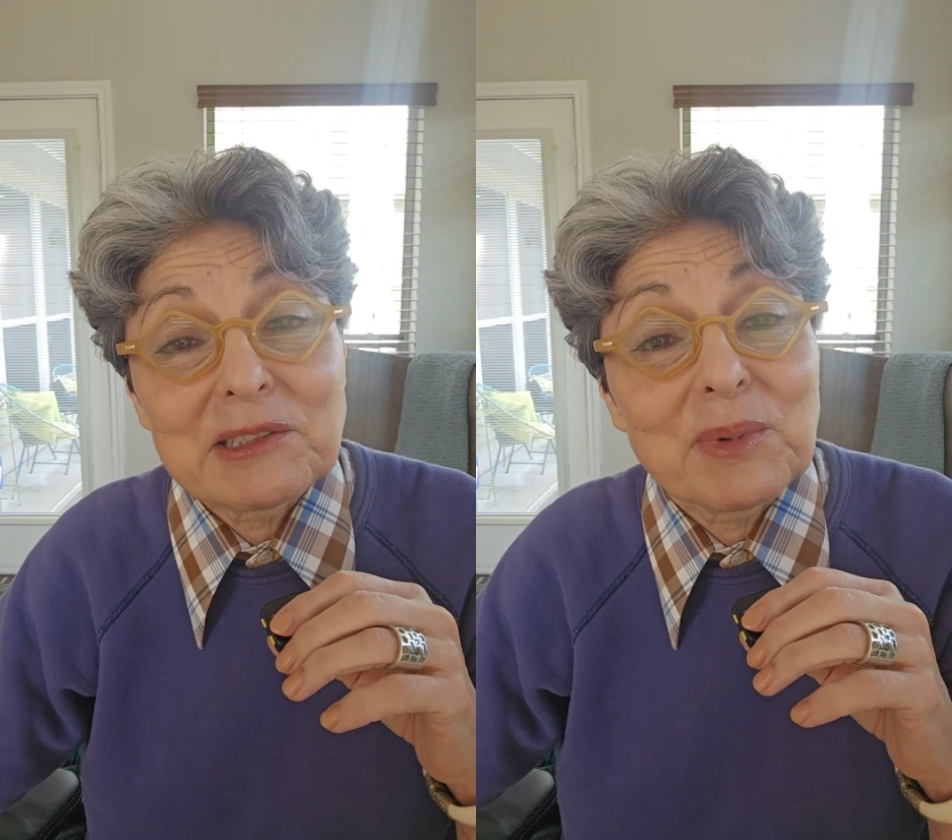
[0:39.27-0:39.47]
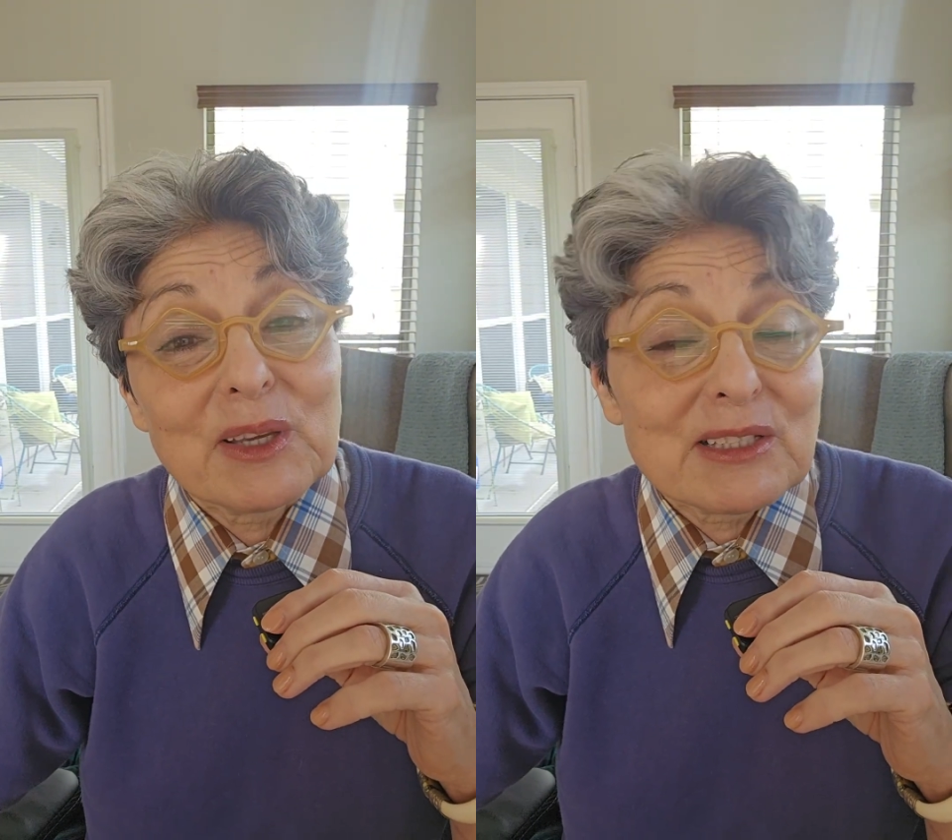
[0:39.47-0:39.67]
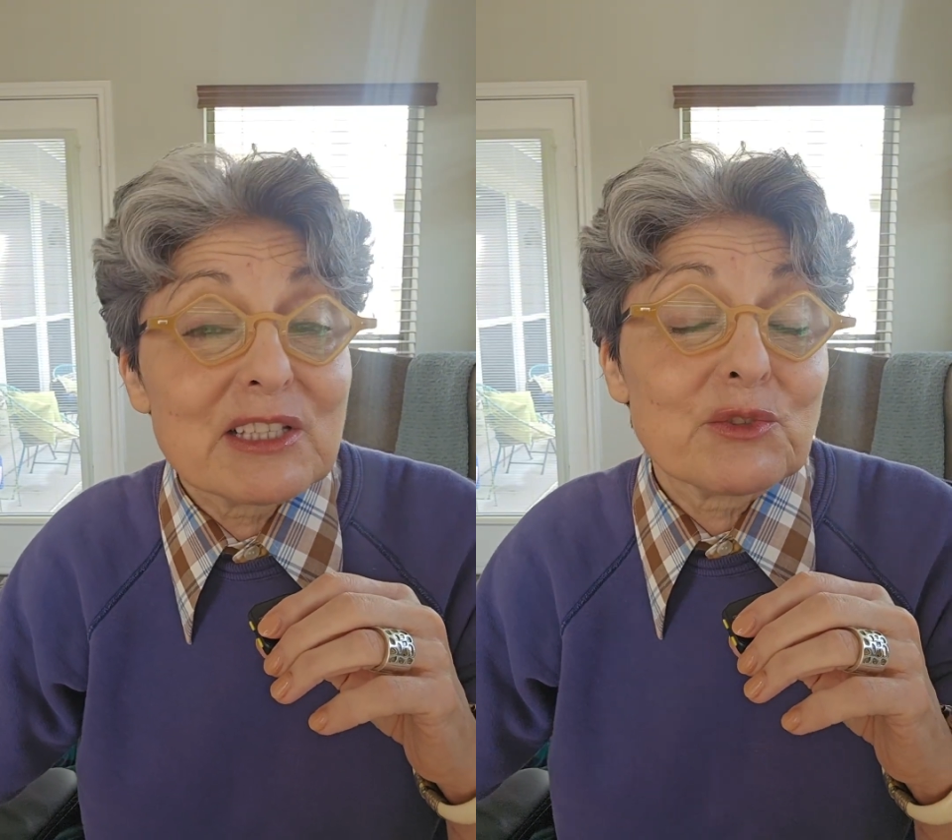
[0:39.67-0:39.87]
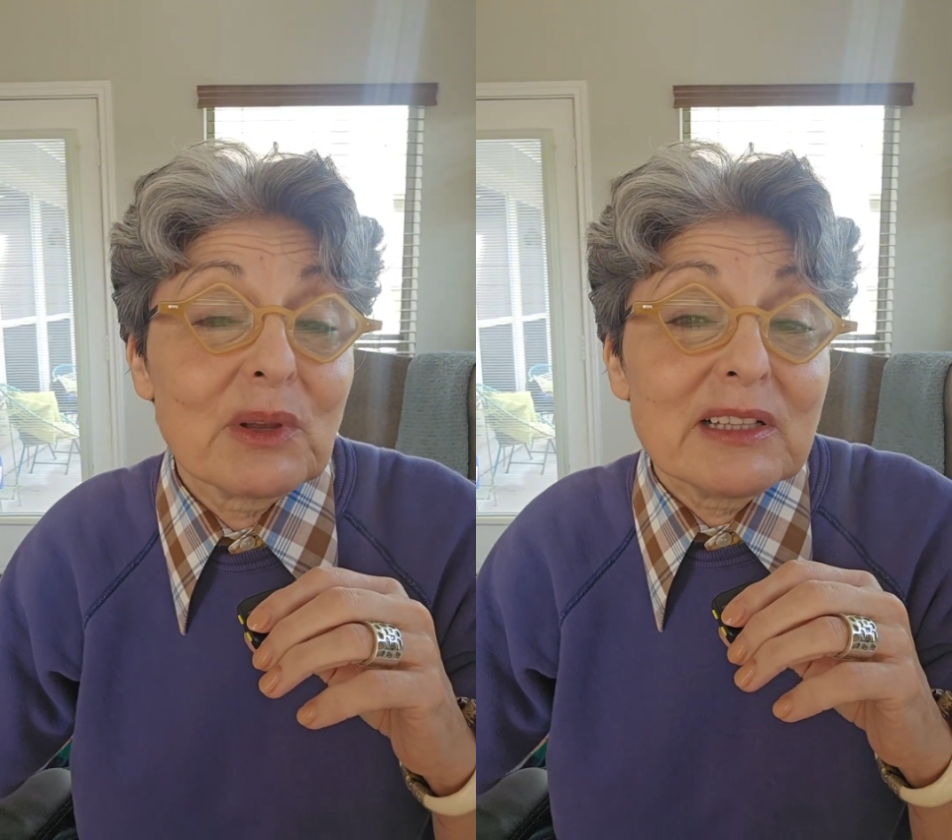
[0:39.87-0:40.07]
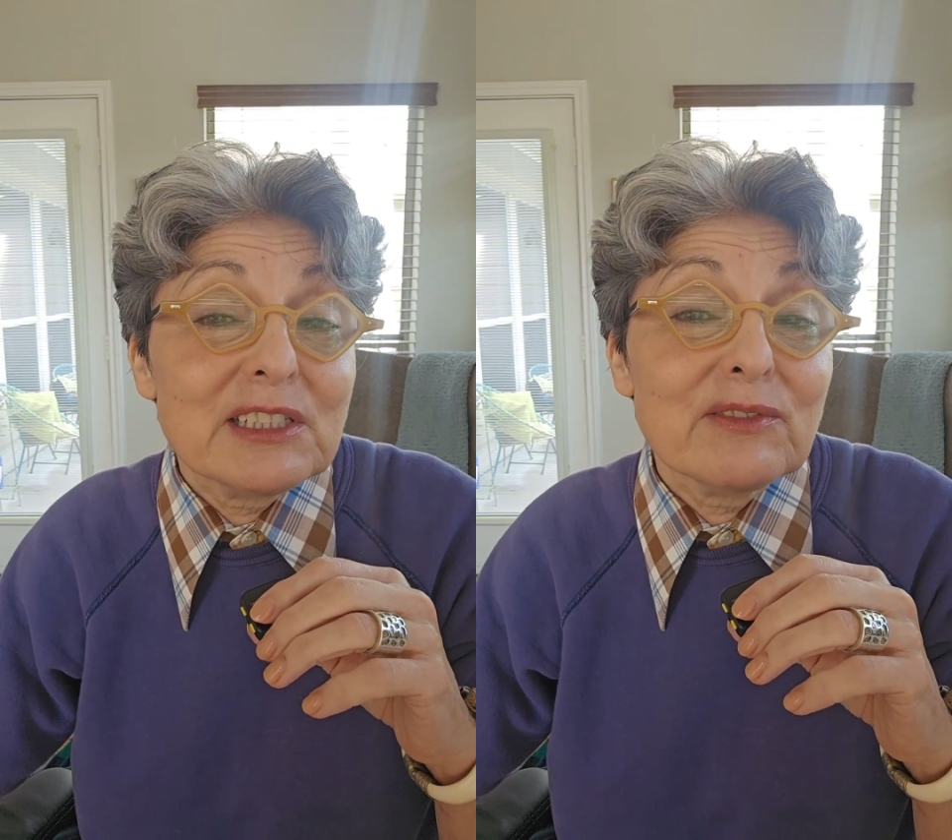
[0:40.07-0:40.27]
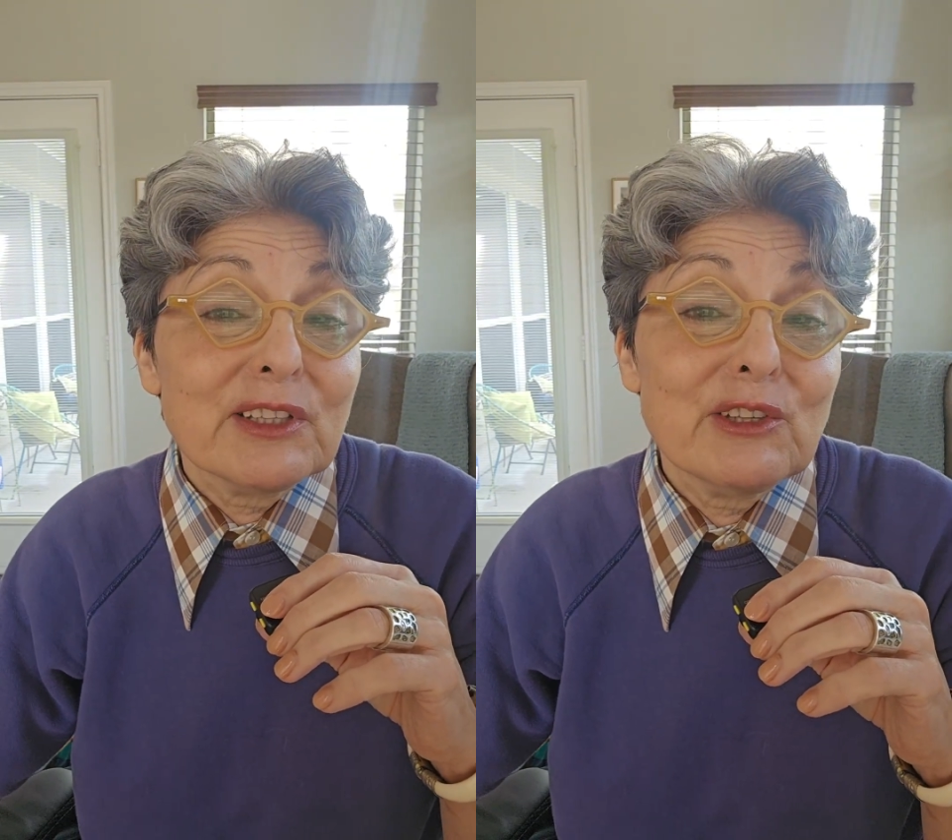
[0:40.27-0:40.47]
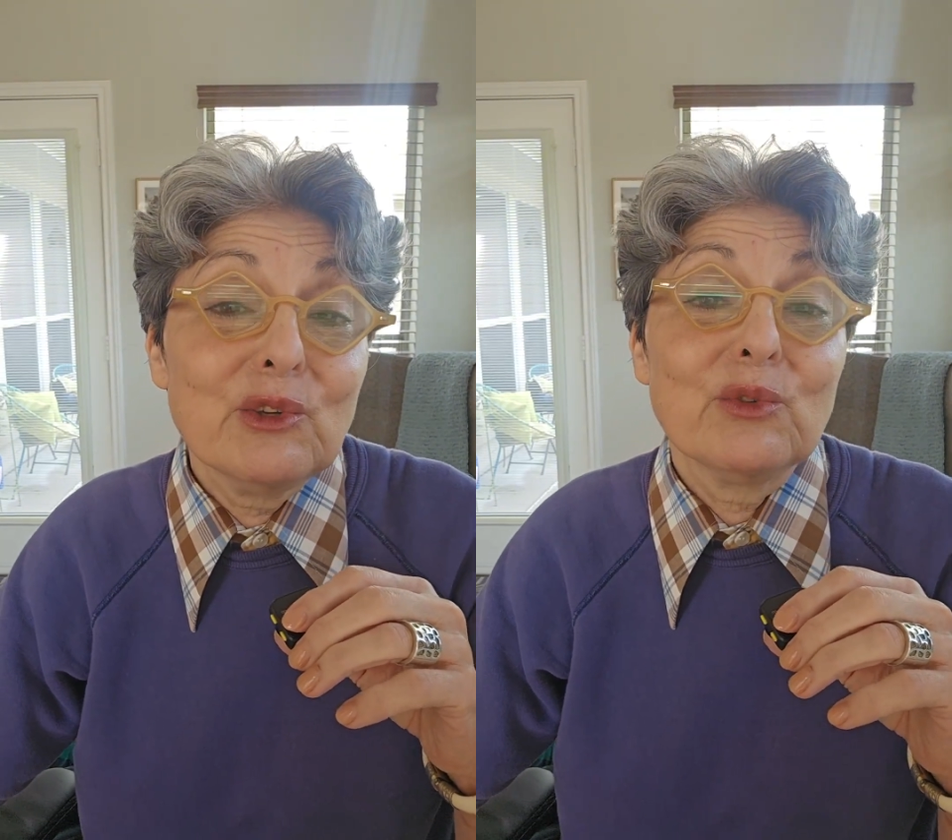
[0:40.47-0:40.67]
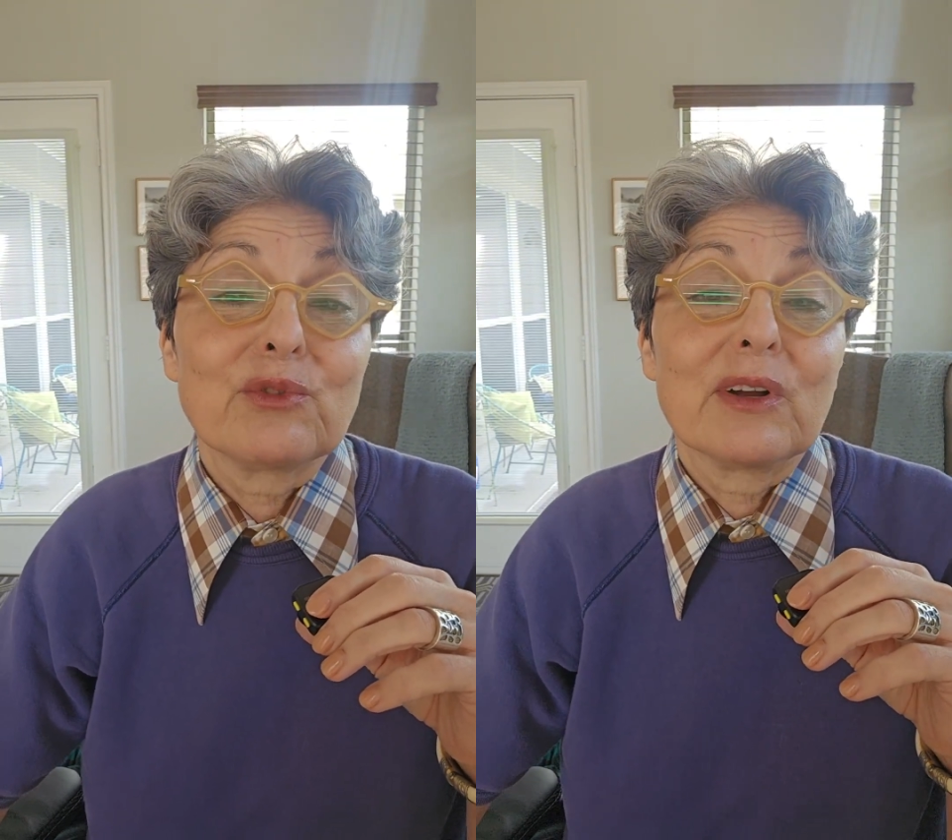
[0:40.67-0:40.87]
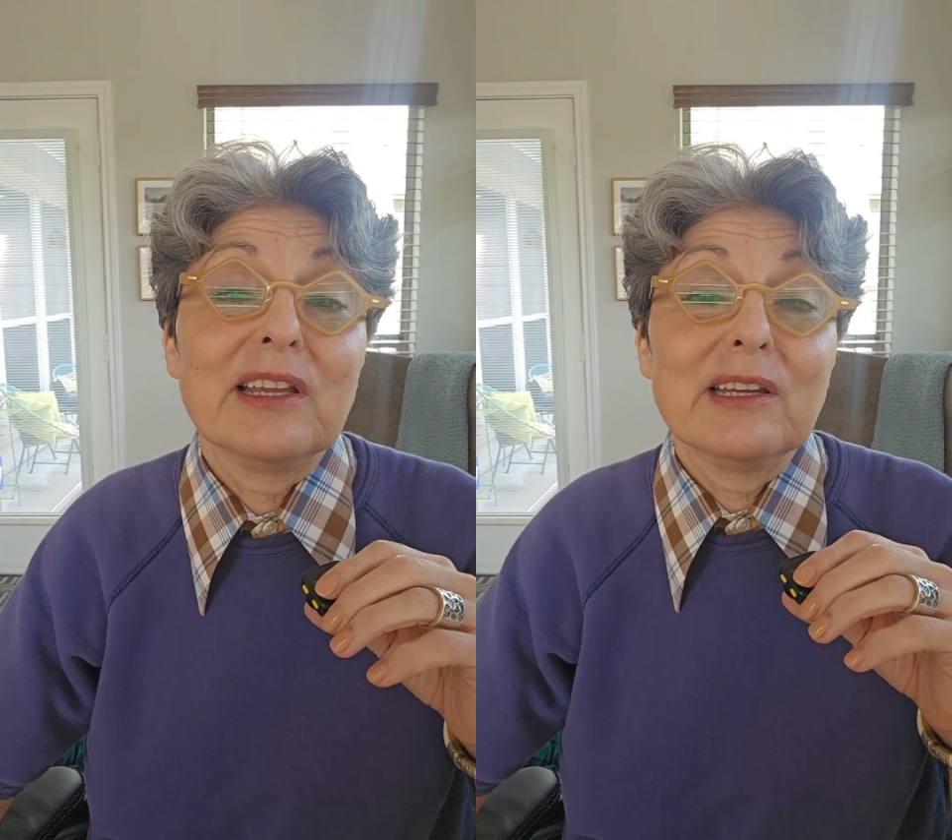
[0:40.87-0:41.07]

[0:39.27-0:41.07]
is because it's relatively new for